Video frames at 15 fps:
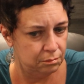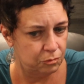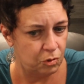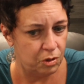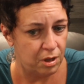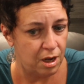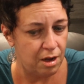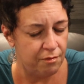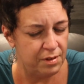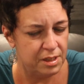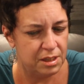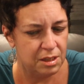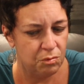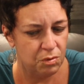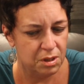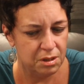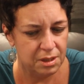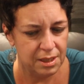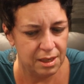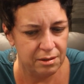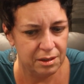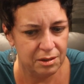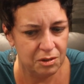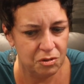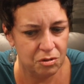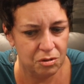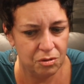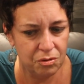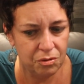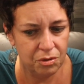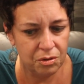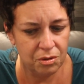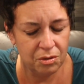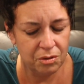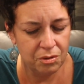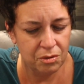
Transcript: well, they obviously weren't telling the truth.